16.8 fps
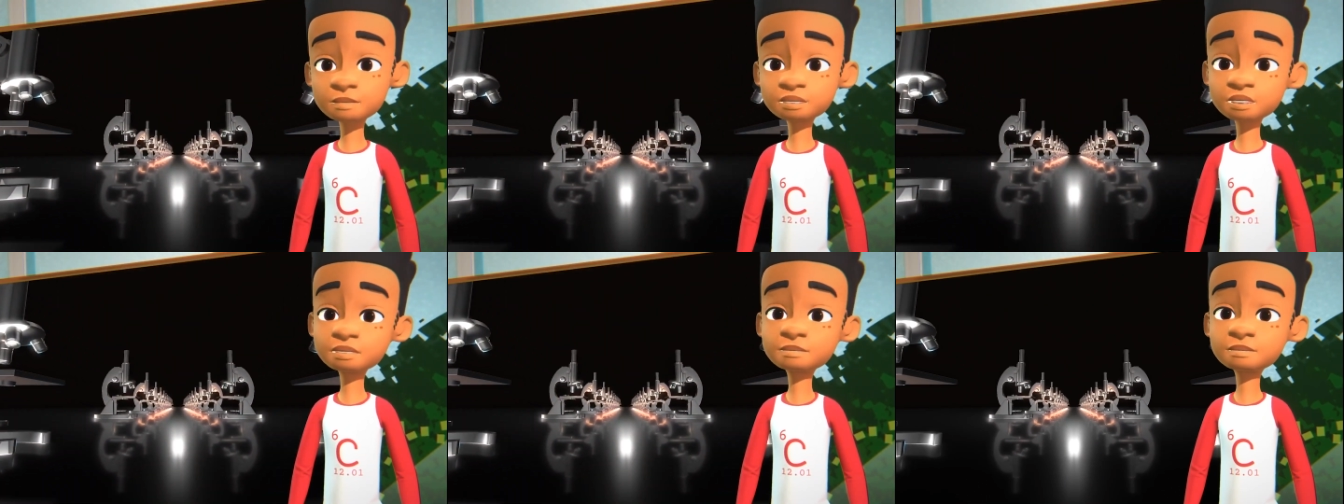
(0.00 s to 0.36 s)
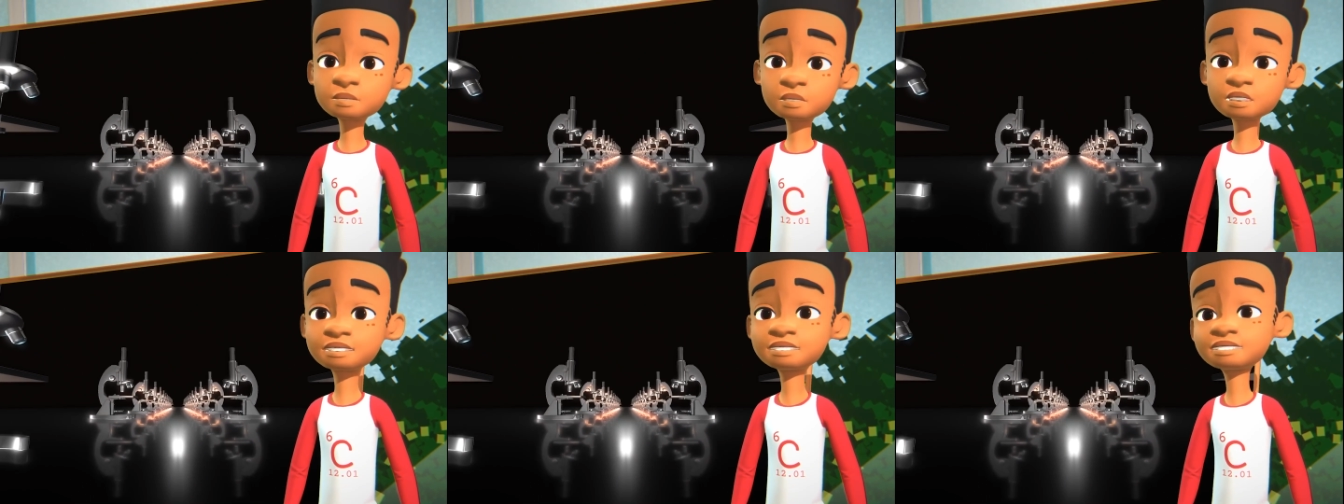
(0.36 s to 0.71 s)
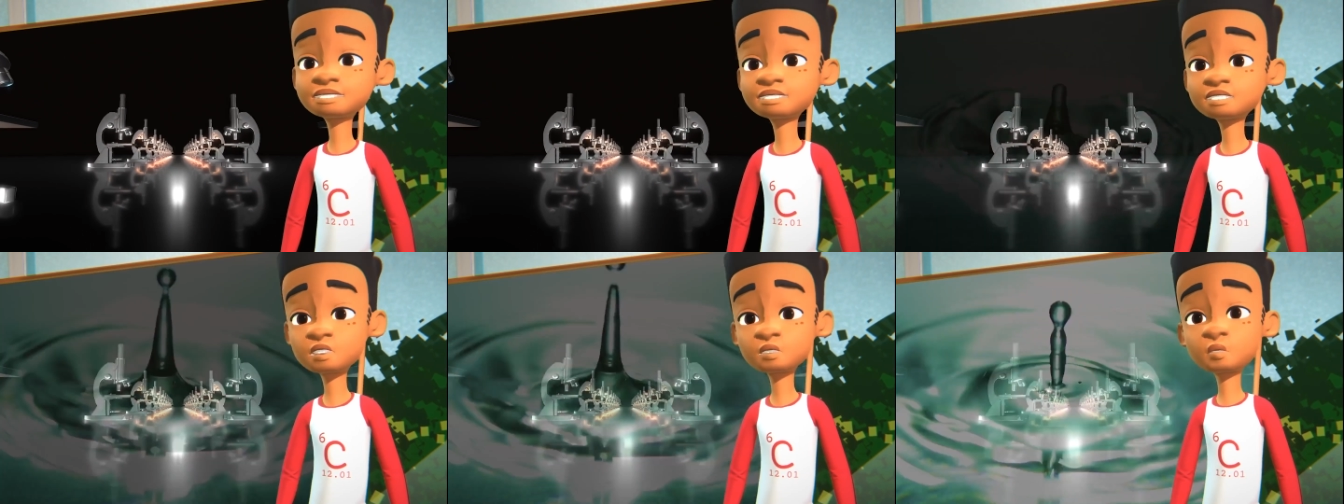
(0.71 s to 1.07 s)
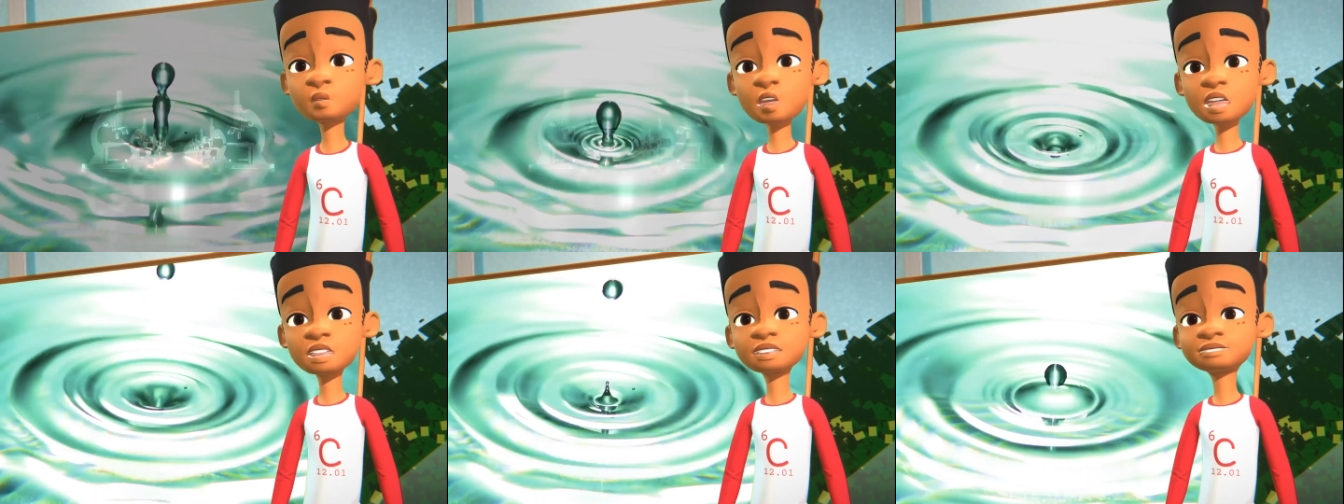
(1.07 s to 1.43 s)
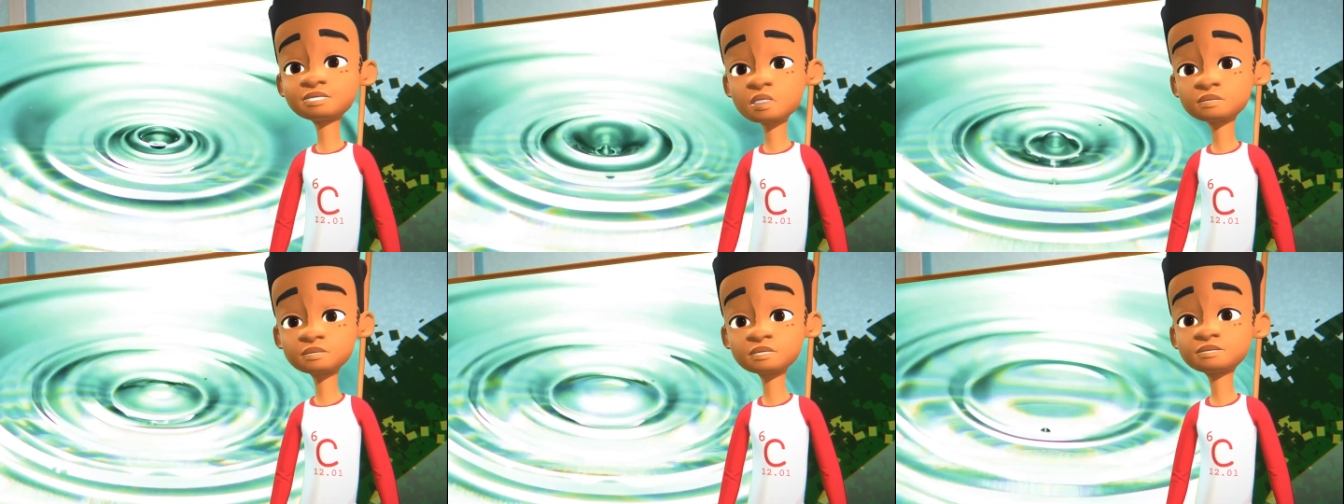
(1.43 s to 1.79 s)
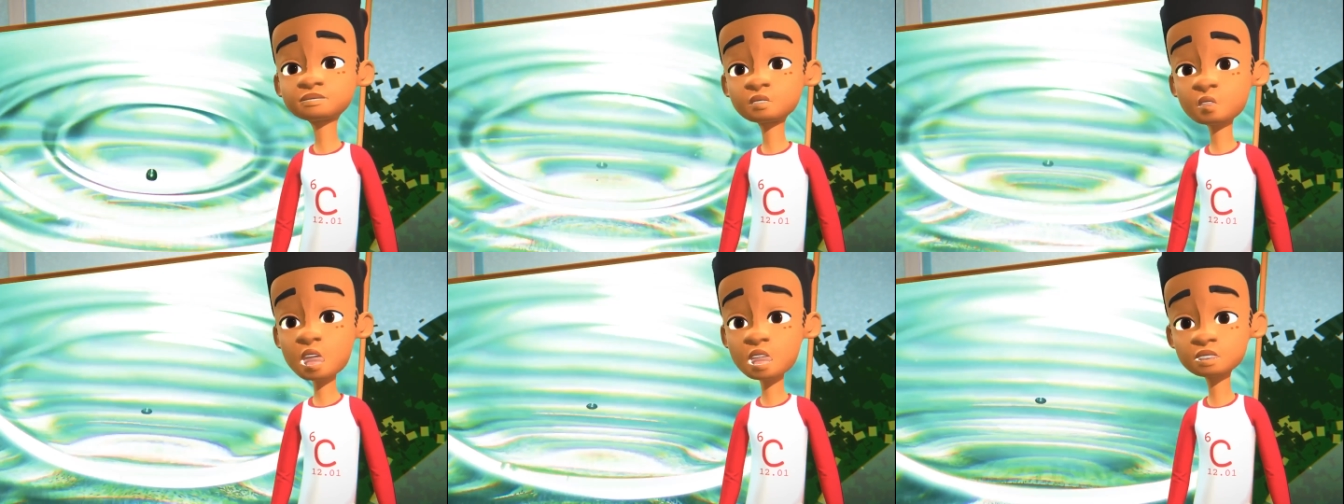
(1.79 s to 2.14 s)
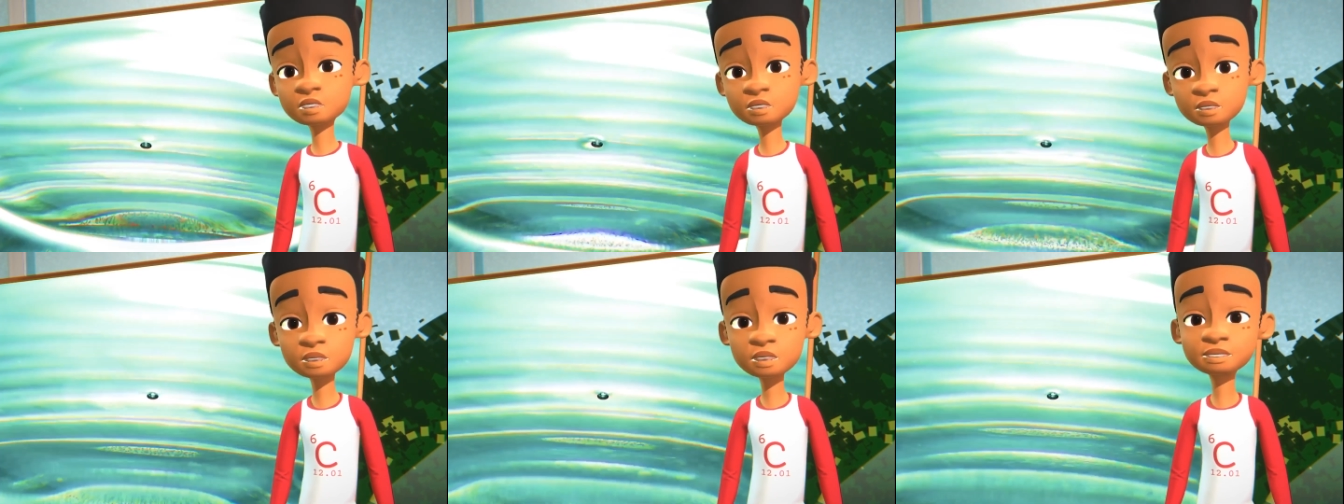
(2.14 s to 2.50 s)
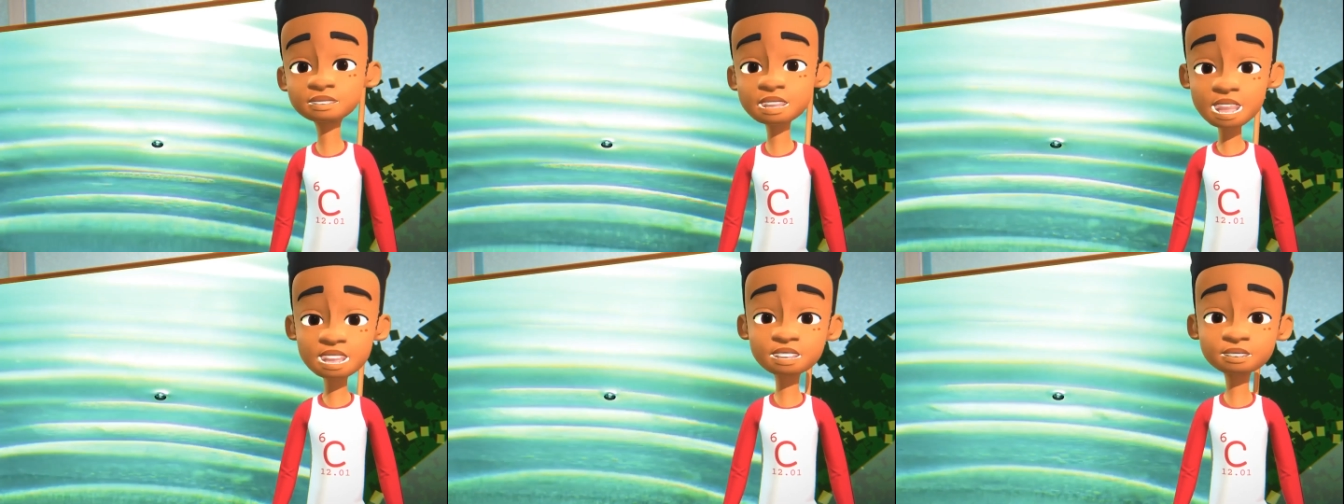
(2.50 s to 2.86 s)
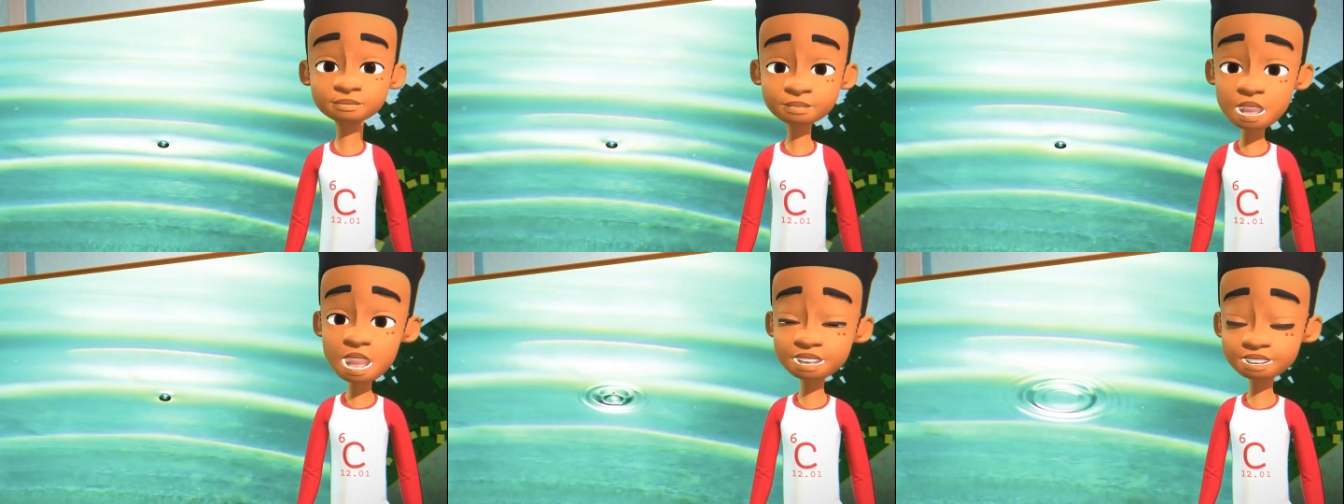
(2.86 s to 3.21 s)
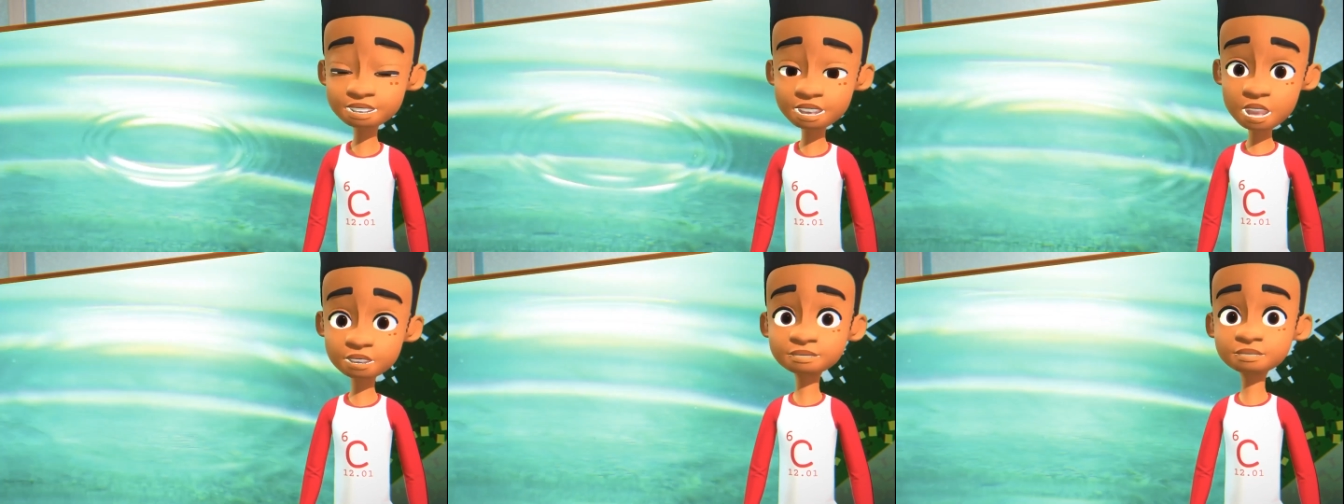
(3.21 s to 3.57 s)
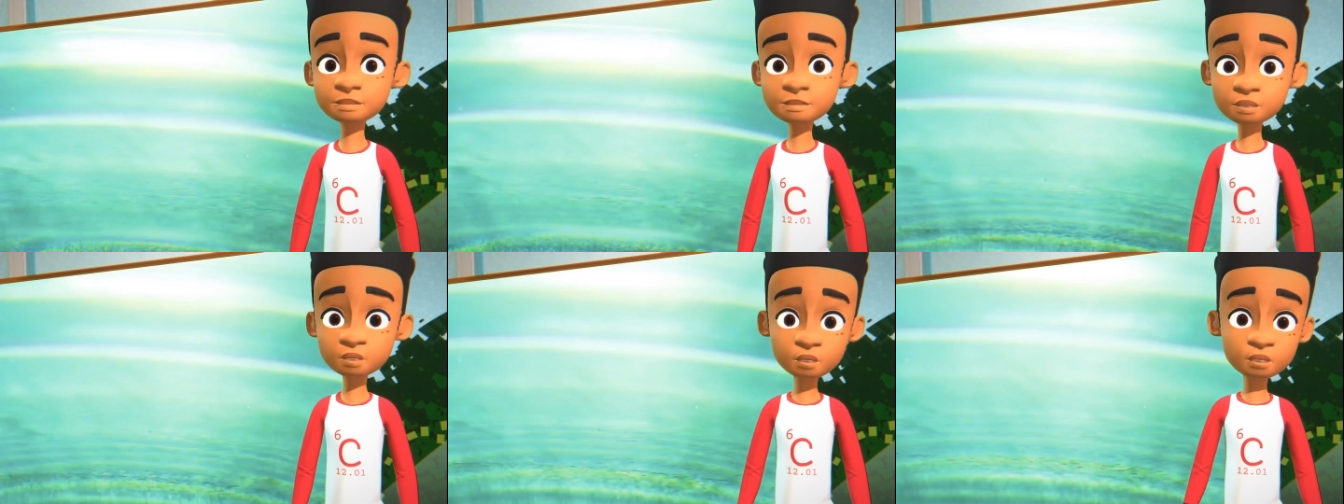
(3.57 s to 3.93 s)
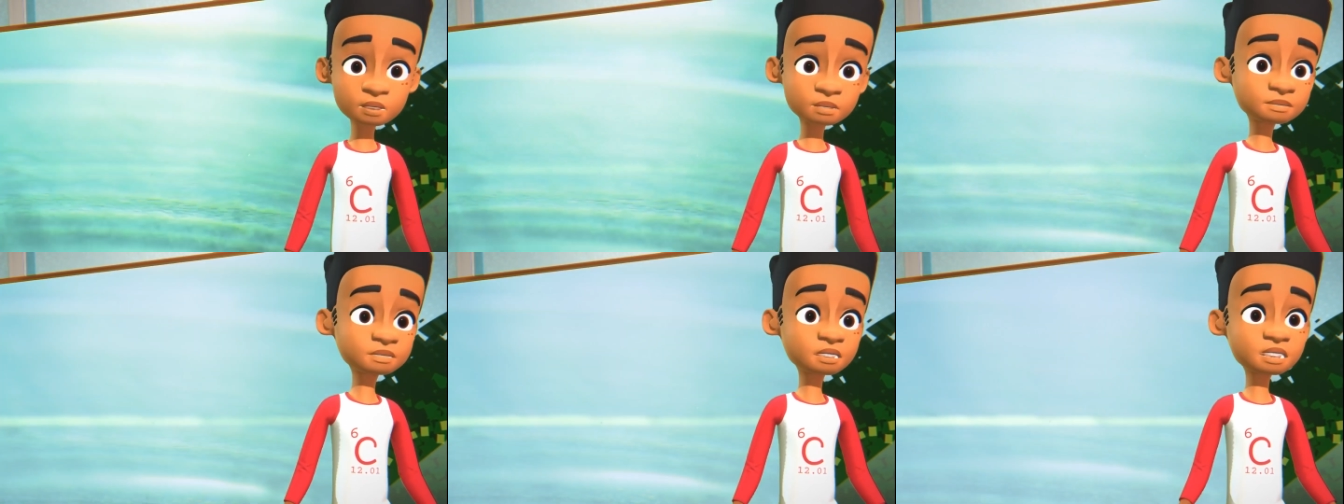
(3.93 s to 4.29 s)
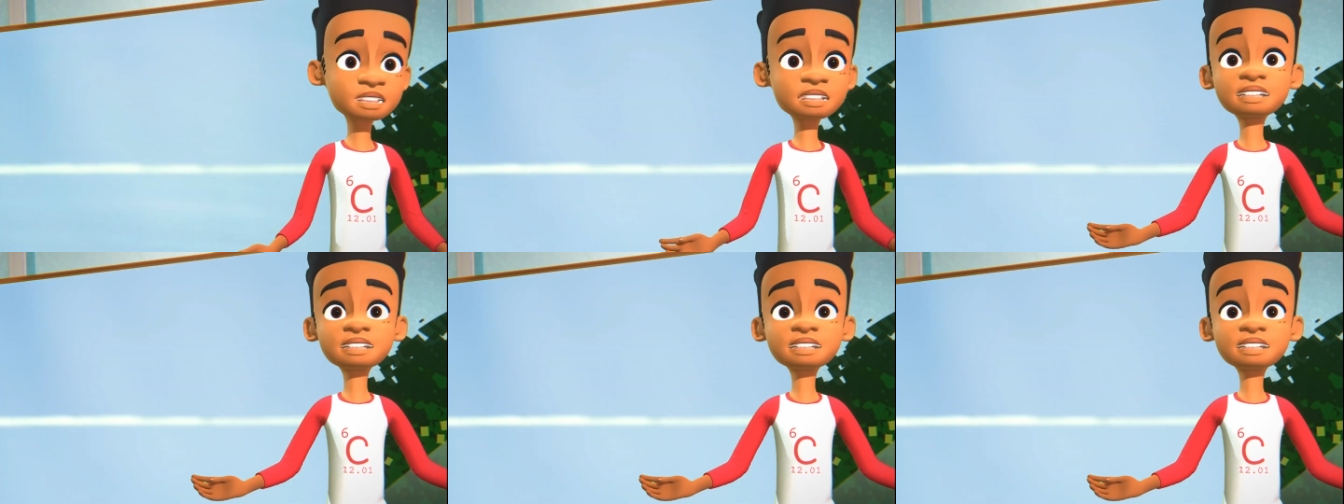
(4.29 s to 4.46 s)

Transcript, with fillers: but he pointed to one drop of water that had splashed out of the pool.